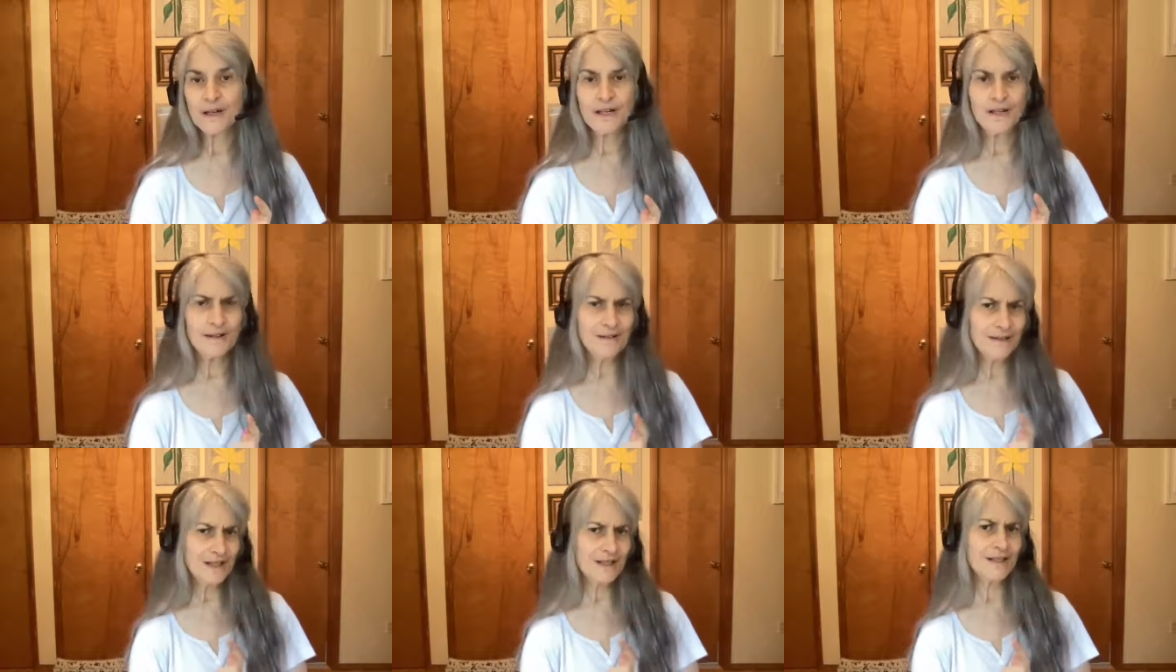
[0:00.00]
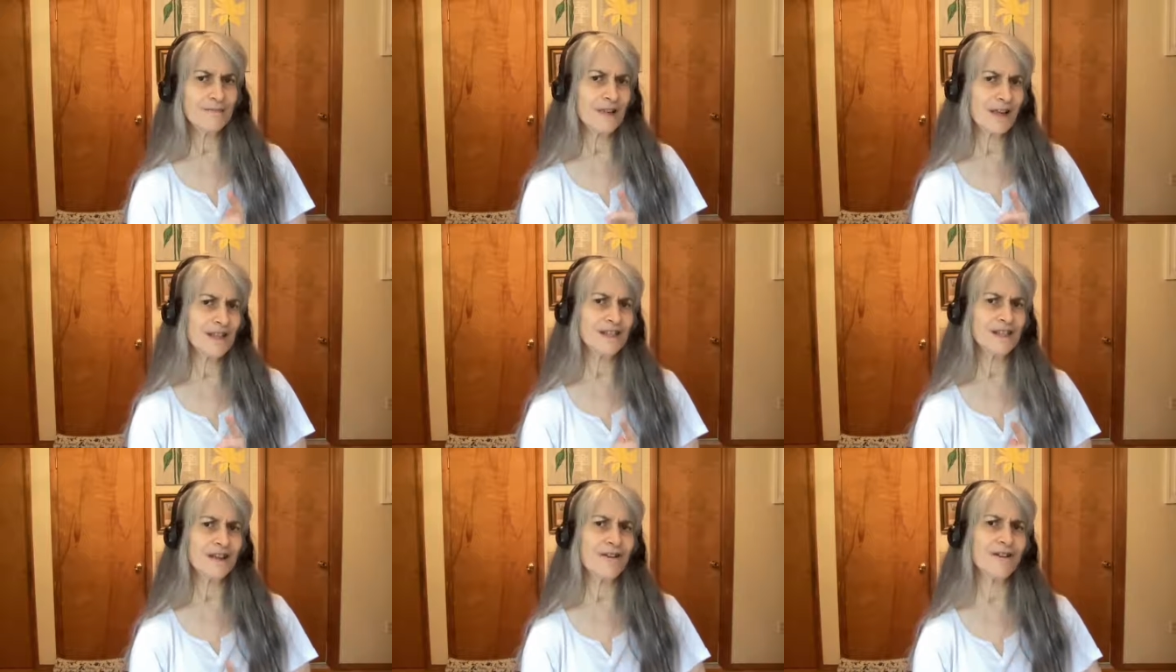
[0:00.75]
you just might
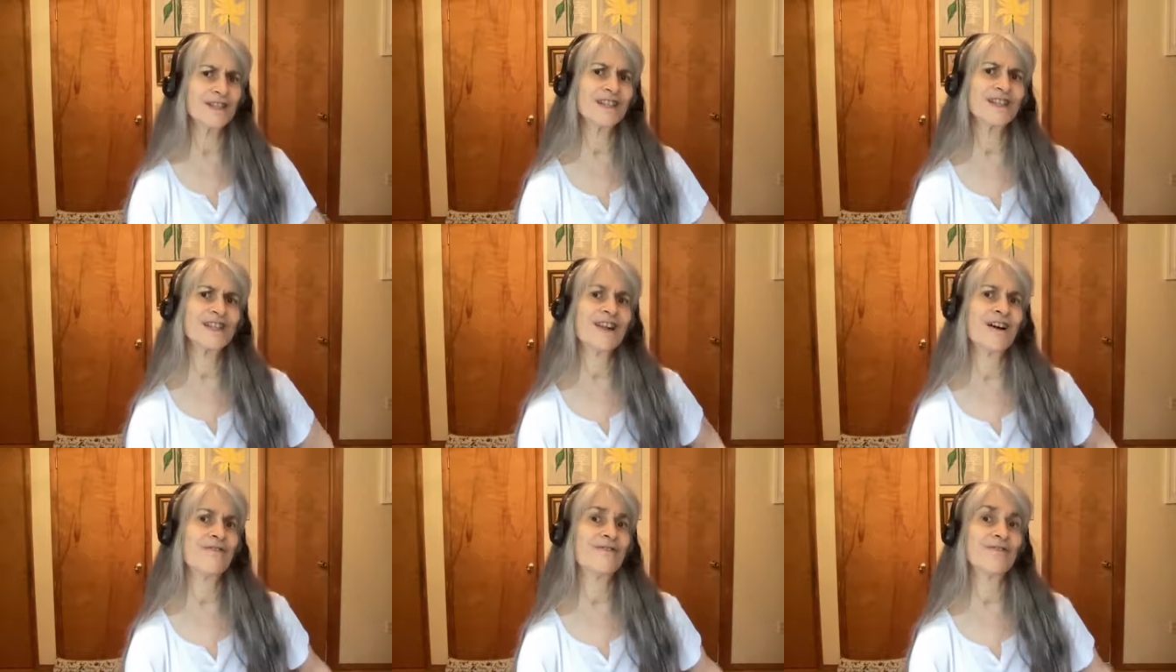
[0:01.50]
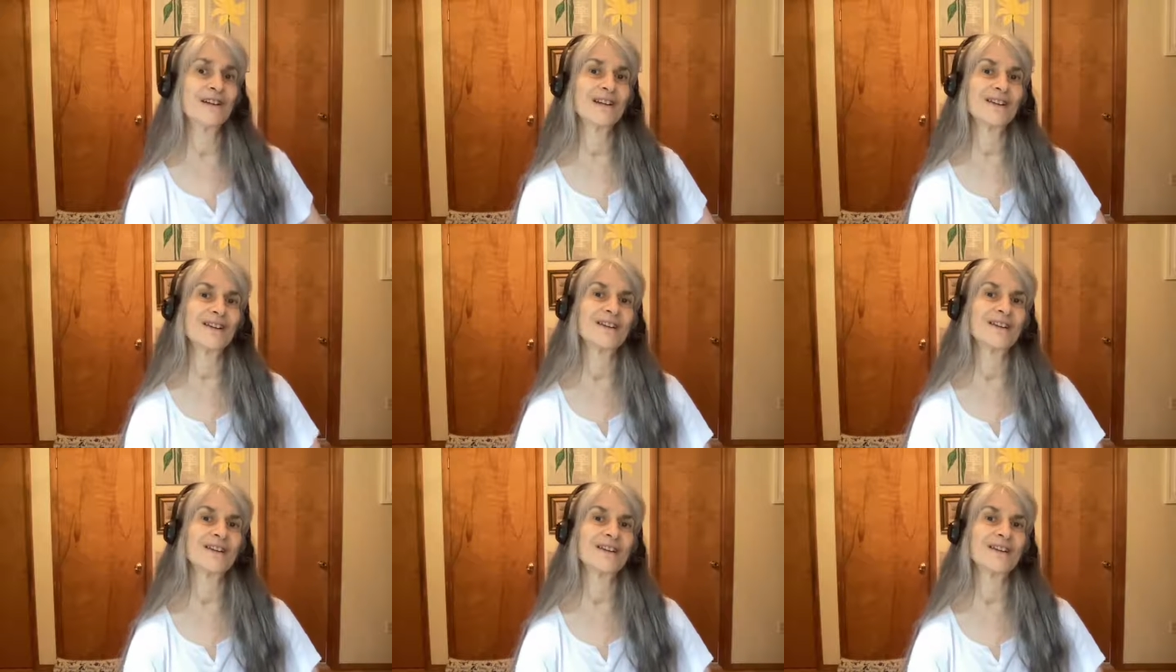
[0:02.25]
start discovering